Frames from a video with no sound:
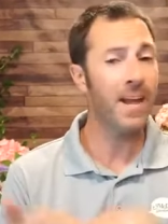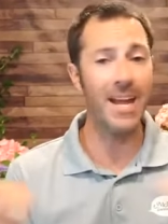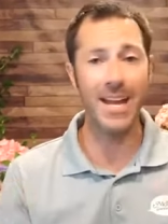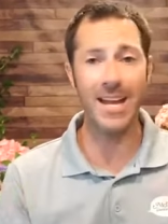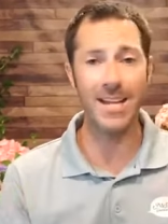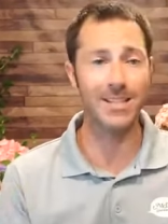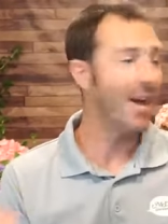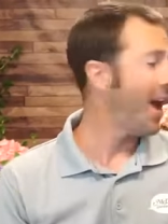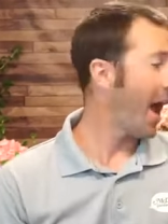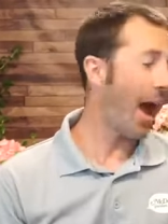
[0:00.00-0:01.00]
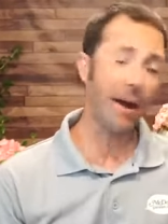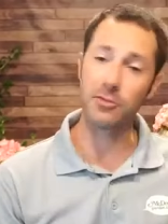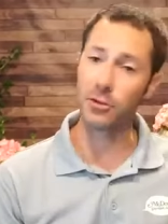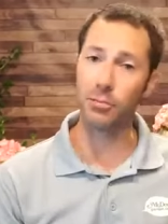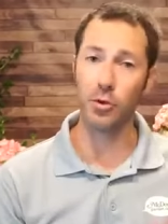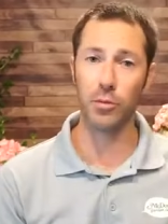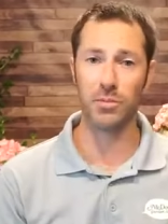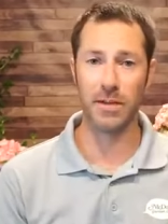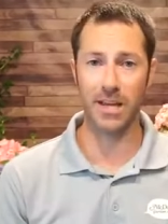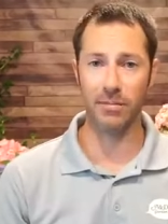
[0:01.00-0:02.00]
Is after the blooms
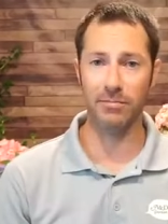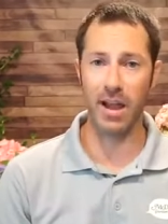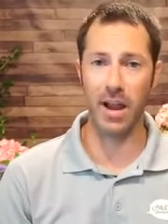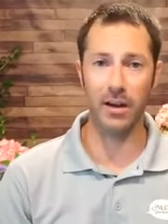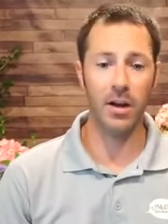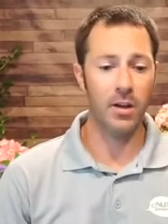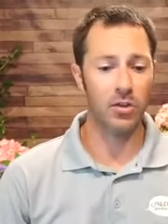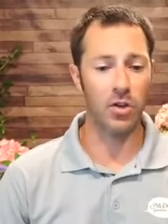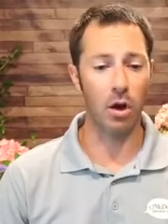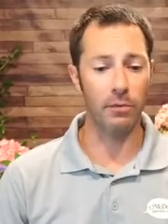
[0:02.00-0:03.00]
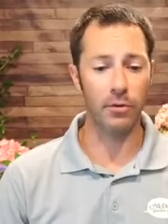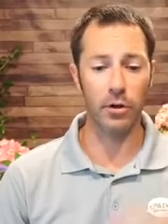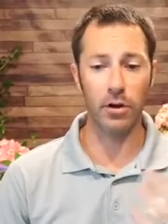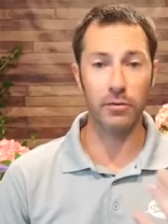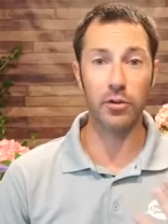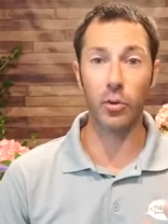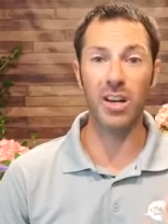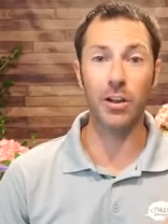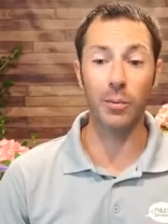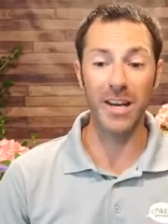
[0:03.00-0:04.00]
begin to fade. So if you're if you're doing
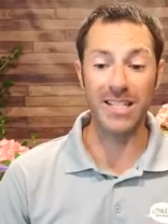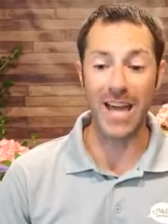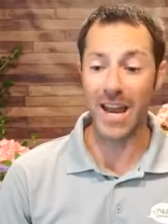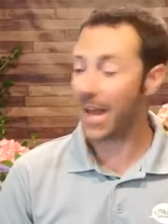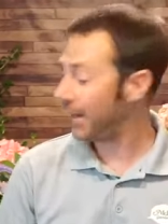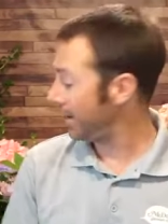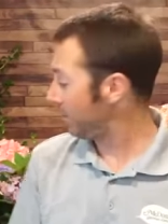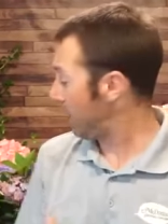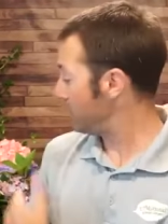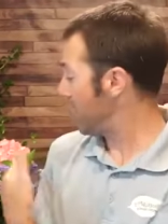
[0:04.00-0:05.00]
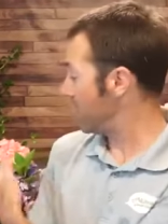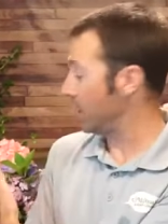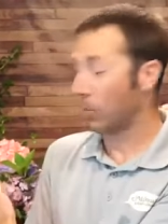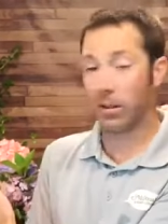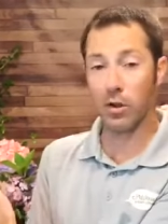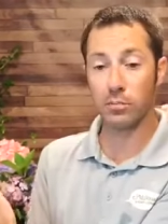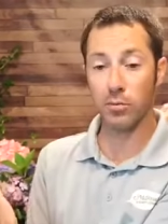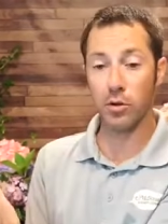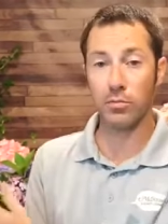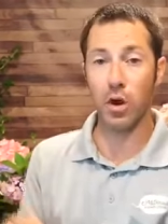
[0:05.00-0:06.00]
a little bit of deadheading, if I'm taking one of those
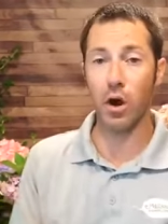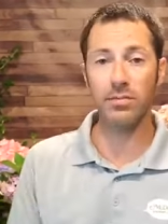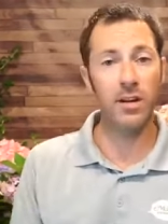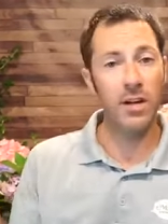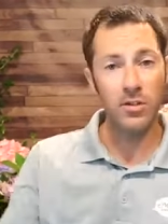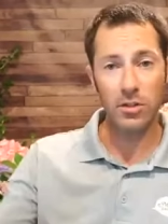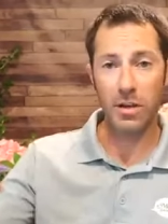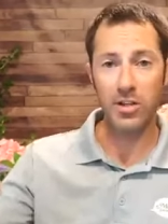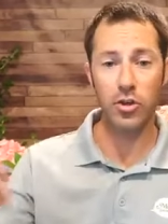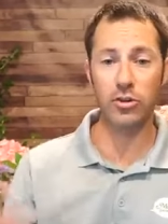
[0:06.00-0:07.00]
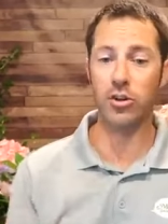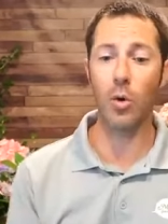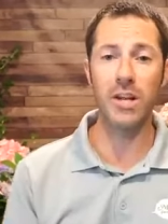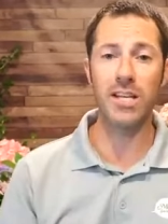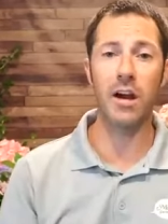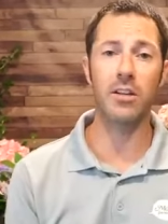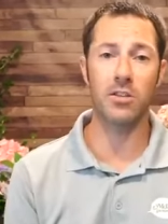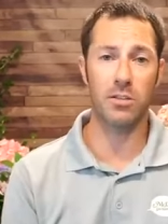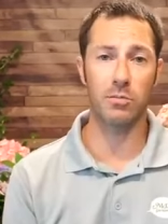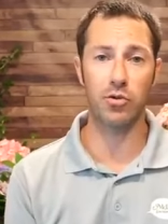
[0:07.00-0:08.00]
blooms off, just make sure you're going down
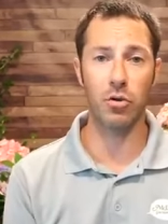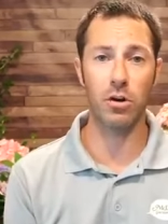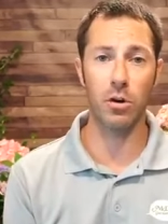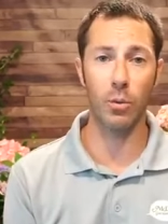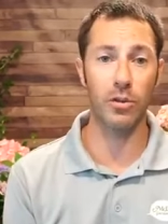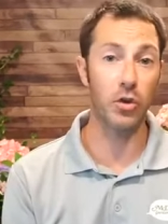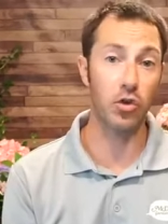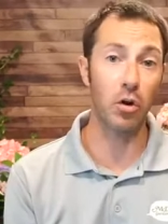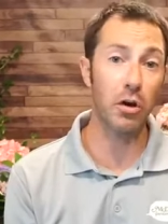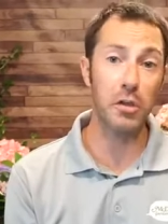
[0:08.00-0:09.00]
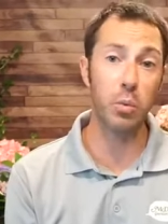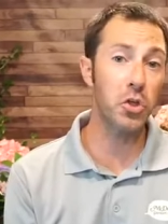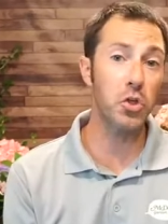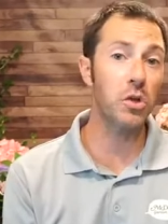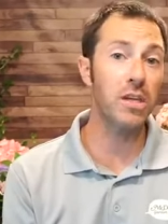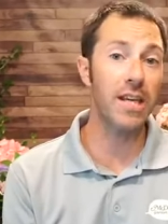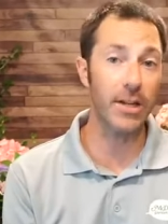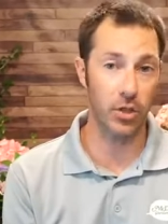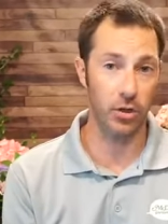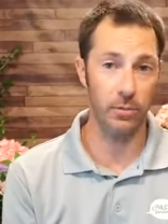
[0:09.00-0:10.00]
into some stronger wood, the strongest wood you can
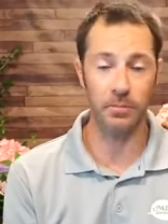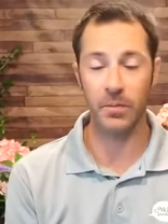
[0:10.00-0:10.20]
get to,